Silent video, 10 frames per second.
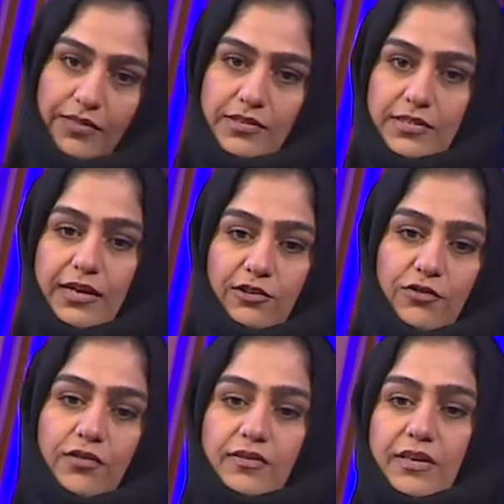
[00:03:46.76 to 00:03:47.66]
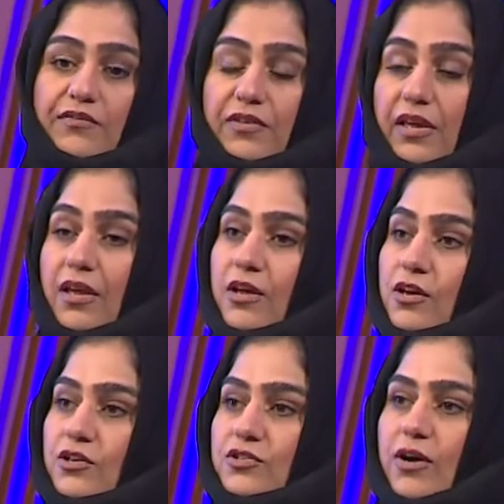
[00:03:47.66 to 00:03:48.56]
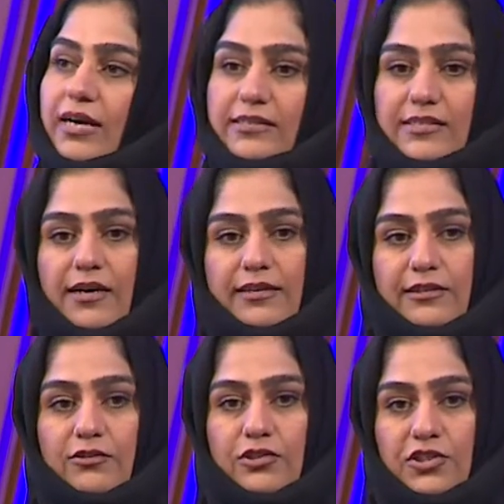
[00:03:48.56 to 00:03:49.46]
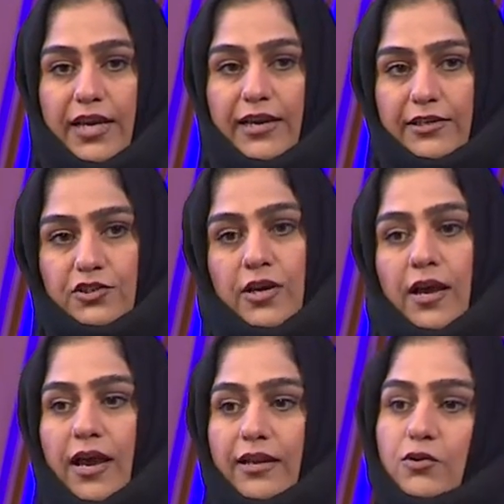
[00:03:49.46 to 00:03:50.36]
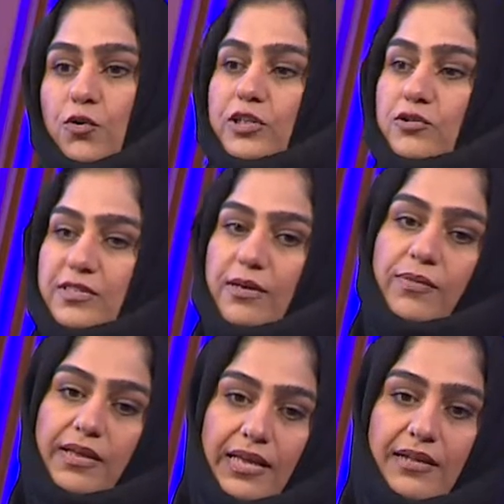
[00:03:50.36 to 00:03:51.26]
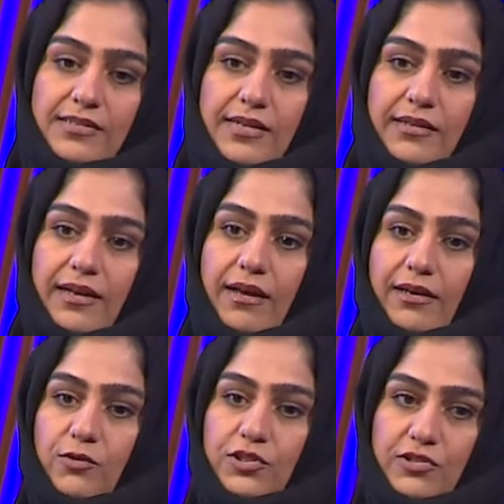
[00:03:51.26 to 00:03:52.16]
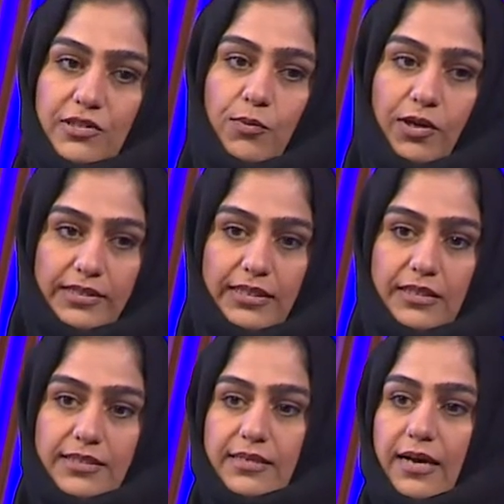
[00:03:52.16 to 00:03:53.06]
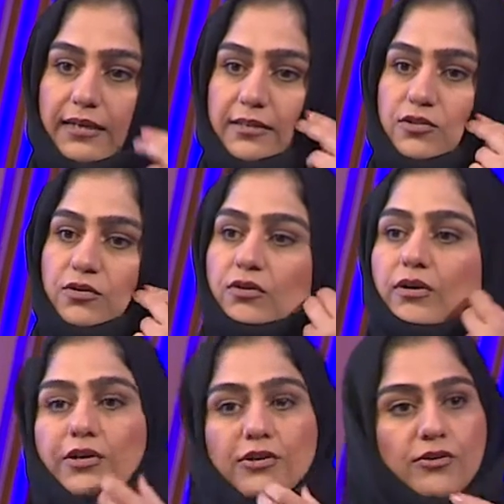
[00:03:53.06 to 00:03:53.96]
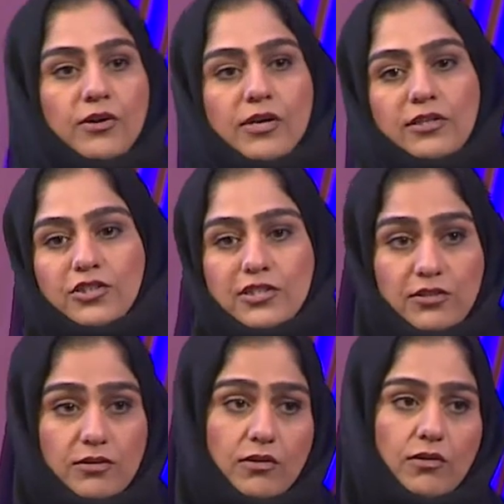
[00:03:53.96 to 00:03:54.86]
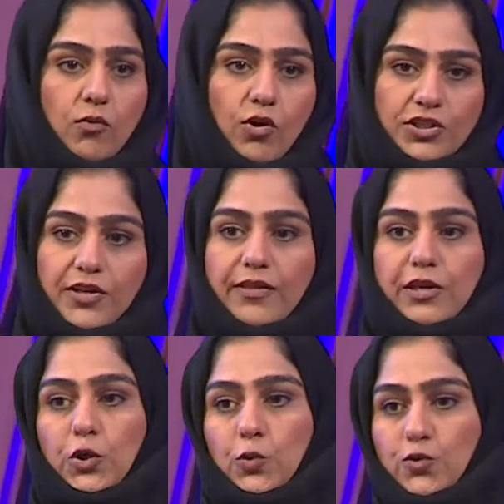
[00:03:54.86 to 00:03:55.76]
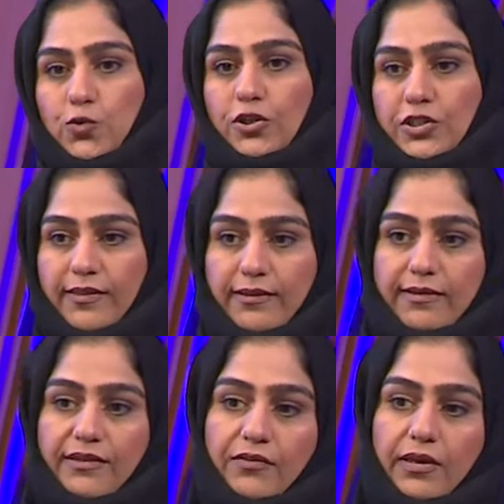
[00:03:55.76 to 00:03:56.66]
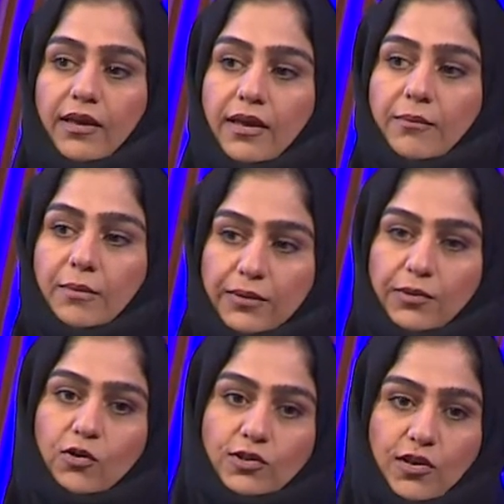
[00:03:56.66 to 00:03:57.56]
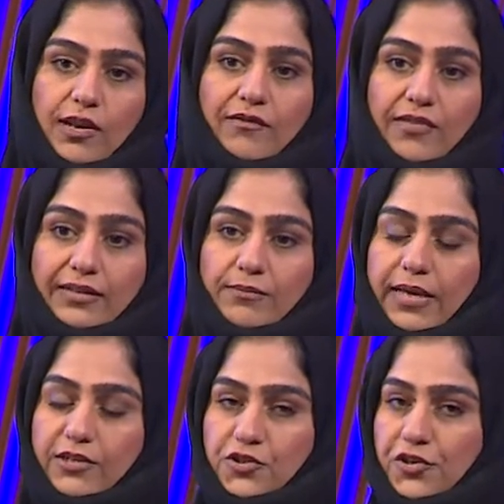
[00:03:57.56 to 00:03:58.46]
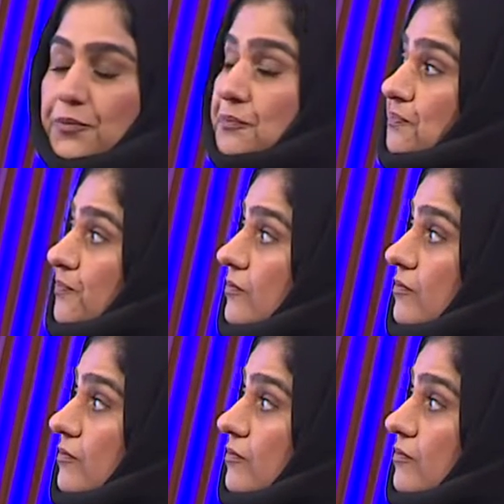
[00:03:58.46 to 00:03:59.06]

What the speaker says: on the other side of the TV. So I decided to change and go into something else that I like, which is the political science. So, just watching the news, watching the TV made me also love that major.